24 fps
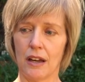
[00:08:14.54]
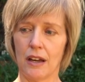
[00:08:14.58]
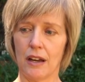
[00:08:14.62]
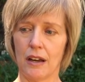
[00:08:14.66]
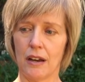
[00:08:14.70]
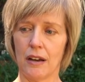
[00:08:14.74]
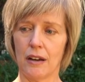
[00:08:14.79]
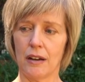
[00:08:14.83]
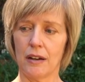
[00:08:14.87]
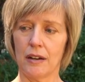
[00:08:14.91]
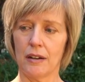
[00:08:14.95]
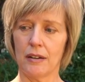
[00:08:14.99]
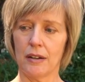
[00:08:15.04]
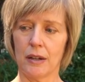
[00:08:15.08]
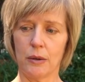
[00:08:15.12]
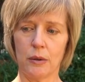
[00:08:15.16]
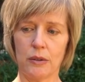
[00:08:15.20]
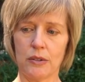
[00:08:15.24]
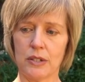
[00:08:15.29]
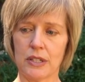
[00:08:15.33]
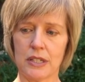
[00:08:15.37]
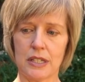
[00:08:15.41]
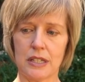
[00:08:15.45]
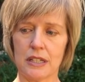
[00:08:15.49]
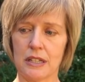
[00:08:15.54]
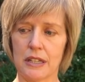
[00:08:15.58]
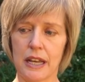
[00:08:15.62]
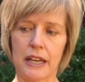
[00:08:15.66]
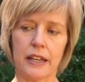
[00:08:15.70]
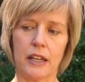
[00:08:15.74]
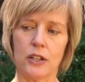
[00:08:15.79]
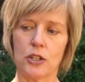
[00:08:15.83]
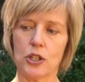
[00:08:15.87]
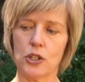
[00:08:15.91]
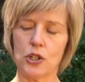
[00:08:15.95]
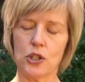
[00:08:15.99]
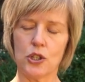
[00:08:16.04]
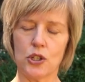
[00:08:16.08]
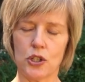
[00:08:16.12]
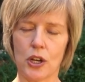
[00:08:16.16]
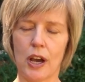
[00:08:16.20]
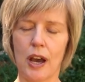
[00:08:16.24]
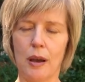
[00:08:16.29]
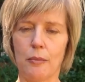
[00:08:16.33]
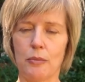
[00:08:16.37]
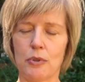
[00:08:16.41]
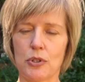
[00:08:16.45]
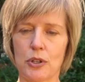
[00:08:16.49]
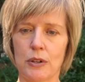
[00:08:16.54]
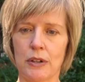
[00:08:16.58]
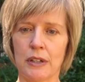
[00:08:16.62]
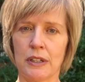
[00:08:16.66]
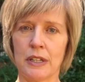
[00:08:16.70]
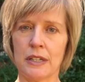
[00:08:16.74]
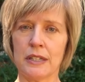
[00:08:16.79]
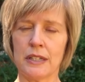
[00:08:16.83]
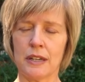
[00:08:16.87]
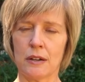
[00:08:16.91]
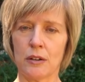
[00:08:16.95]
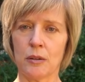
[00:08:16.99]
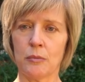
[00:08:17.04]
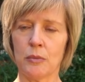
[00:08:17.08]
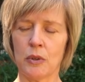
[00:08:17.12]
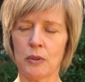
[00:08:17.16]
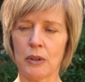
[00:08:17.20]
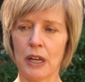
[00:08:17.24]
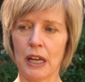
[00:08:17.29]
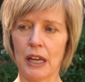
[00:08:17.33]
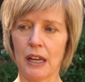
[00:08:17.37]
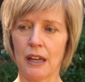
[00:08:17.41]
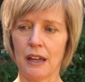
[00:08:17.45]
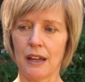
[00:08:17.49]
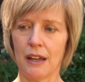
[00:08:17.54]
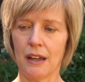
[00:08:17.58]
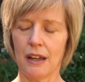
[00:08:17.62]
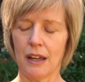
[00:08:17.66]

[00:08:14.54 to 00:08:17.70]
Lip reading: it was like it just stopped during the ceremony.